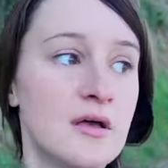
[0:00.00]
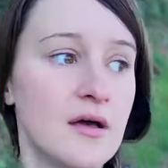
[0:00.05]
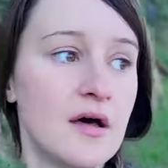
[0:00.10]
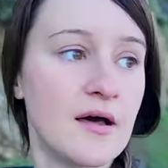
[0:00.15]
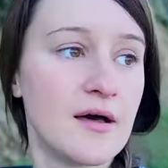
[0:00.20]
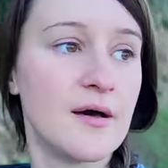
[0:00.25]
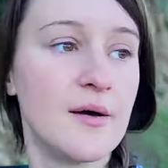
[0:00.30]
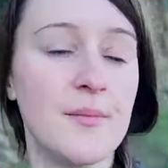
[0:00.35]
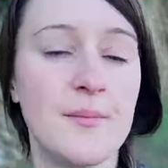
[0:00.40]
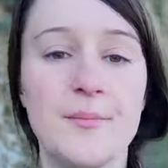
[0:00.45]

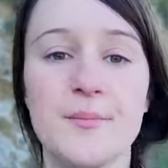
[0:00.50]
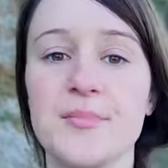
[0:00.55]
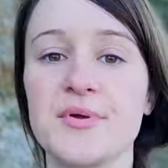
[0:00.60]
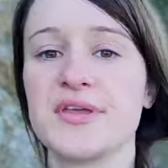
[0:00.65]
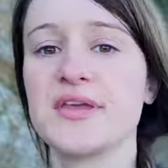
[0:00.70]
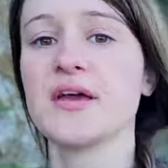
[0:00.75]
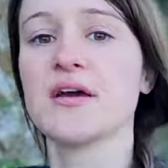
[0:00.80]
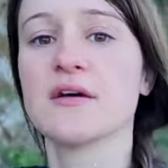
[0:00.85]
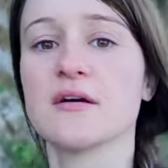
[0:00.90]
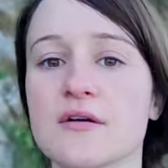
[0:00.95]
Um, but yeah,
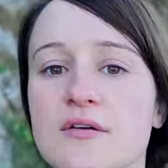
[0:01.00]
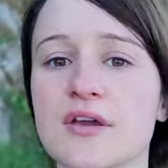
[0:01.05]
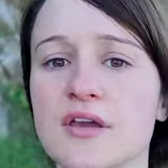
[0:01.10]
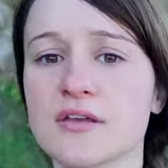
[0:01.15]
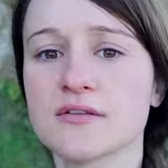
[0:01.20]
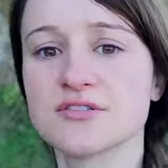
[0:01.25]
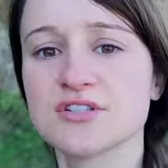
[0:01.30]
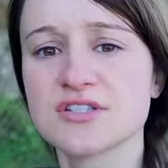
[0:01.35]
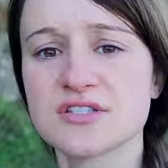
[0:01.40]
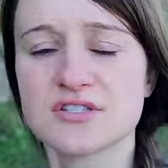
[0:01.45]
okay,
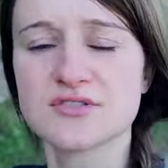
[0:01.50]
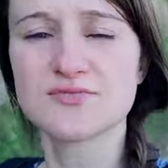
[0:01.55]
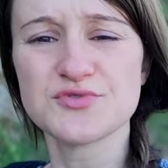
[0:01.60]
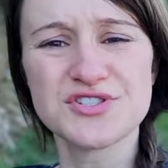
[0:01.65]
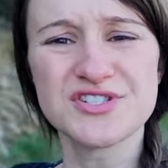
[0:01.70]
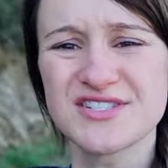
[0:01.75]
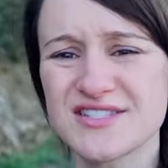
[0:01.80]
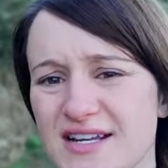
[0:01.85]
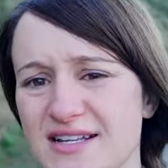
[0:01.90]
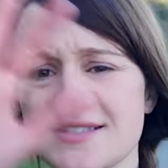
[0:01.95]
just, we're
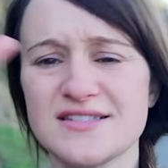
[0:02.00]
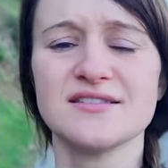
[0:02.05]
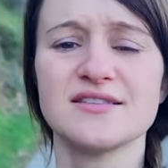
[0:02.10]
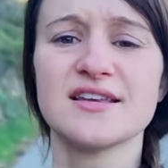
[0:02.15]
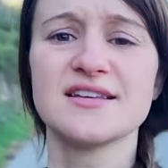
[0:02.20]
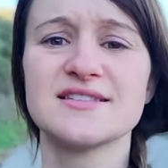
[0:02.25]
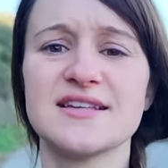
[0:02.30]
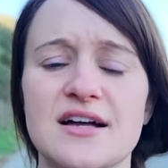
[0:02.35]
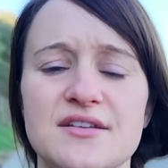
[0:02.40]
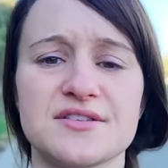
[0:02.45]
just testing things out.